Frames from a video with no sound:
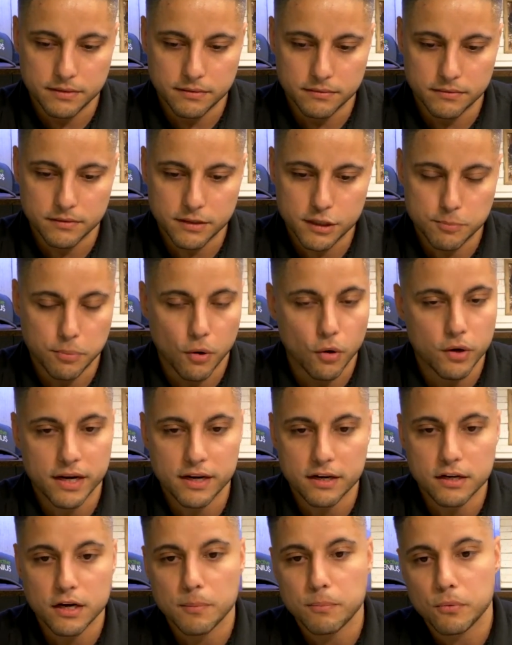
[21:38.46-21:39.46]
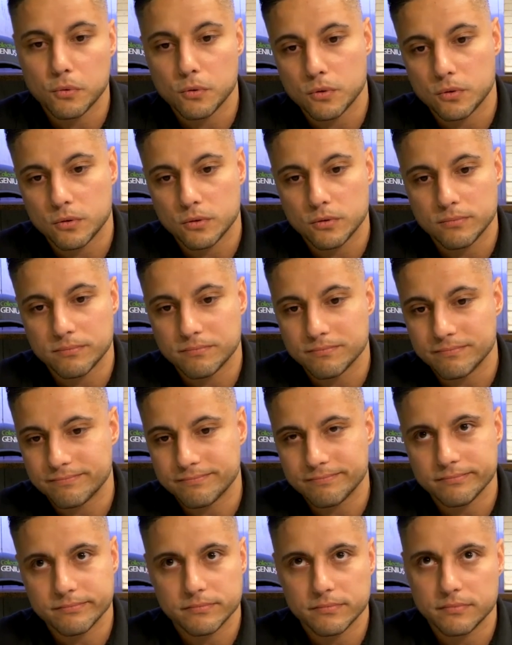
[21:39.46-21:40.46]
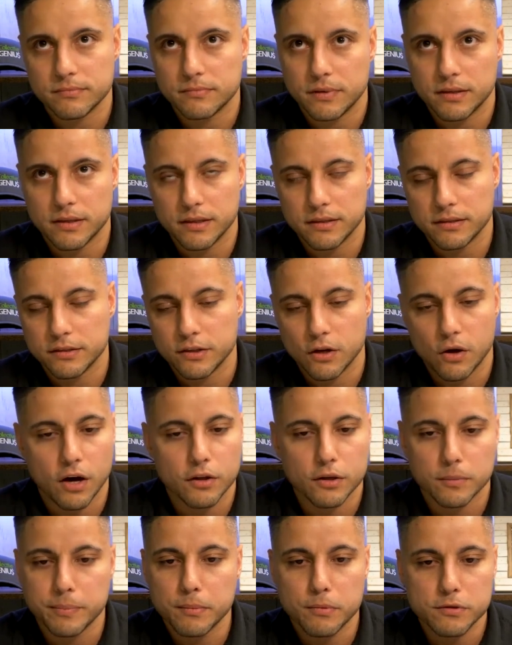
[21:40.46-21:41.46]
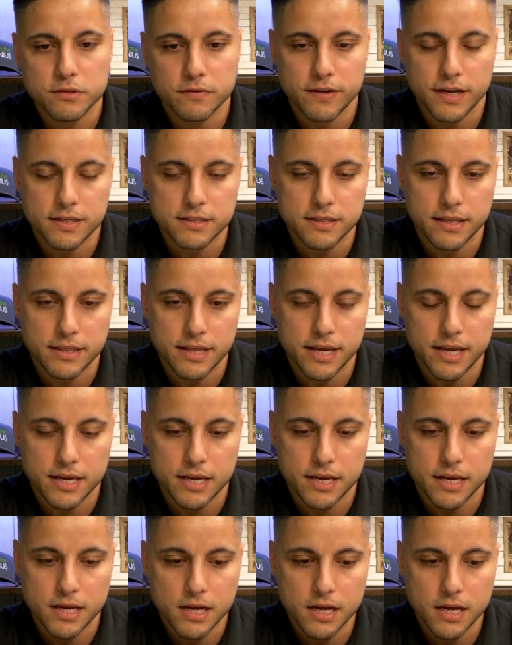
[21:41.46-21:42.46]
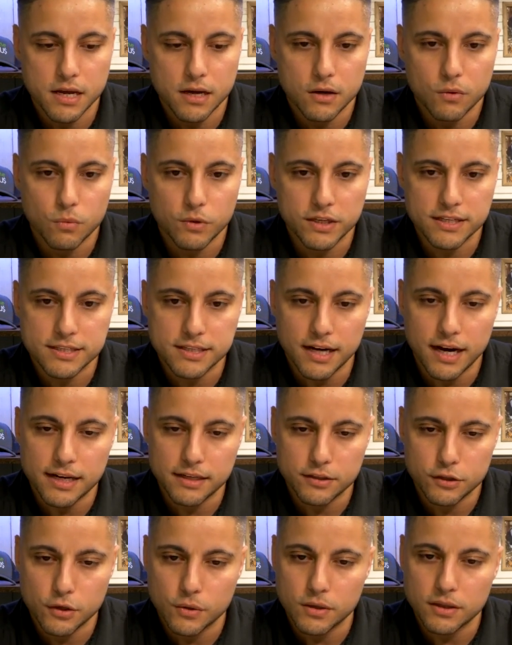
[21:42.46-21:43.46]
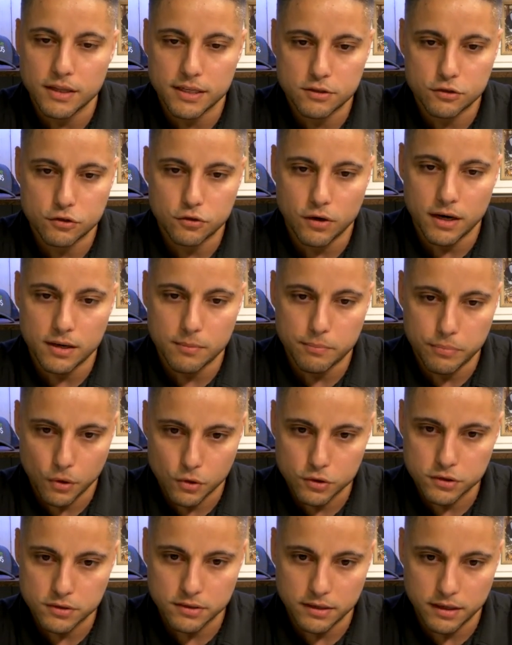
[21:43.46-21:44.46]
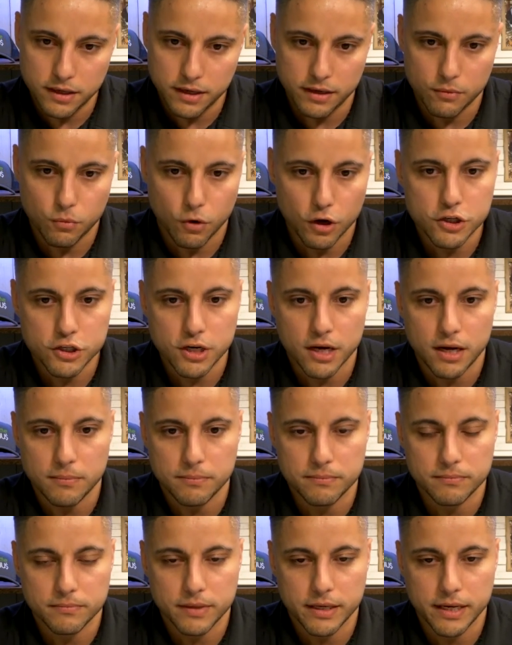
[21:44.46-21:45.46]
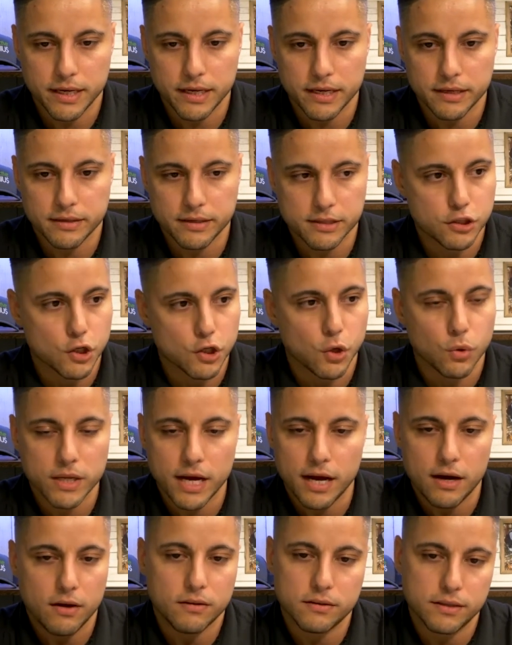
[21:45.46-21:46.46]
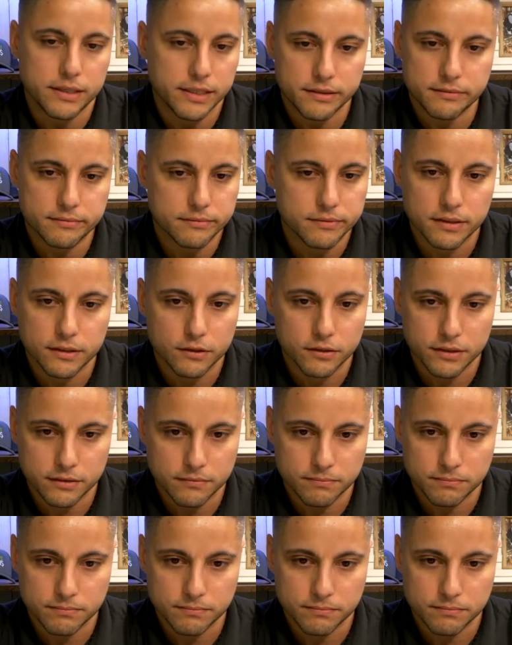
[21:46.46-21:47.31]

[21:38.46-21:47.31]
spoke at a couple, other people's events. And then we decided, you know what, let's try to post a workshop. And it sold out. Like literally